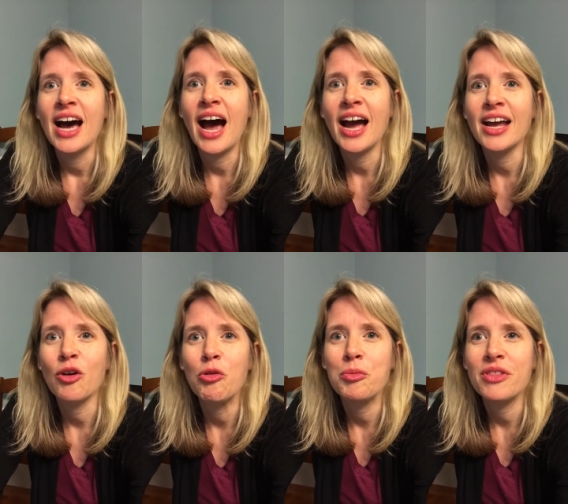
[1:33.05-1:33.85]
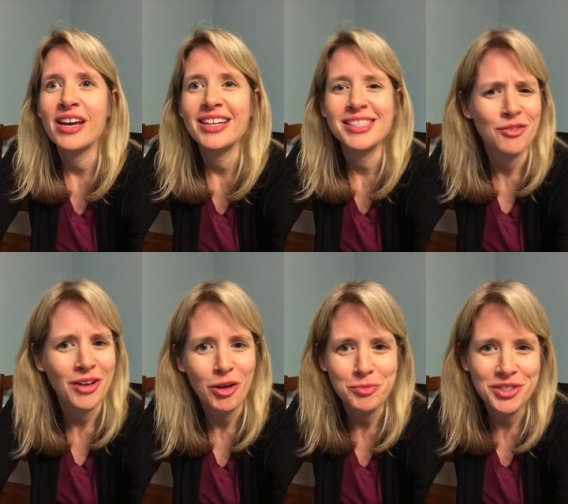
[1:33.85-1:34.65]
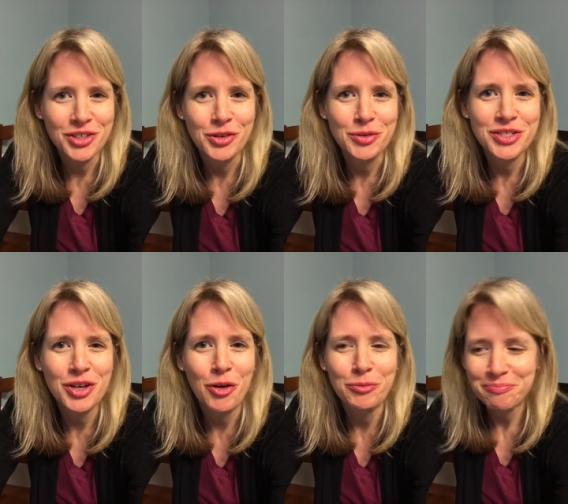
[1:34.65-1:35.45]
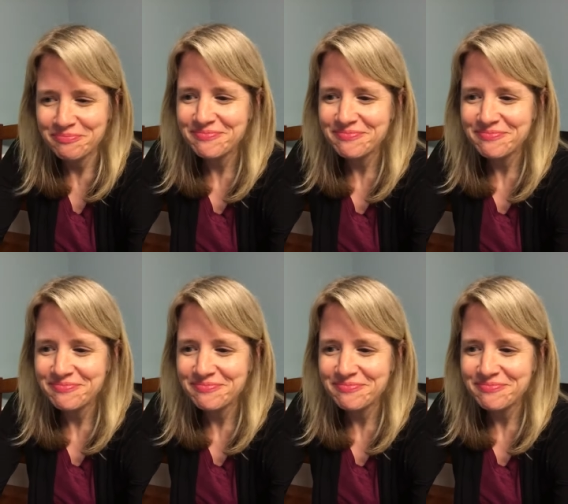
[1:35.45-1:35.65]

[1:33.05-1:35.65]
i hope that it's of help to you so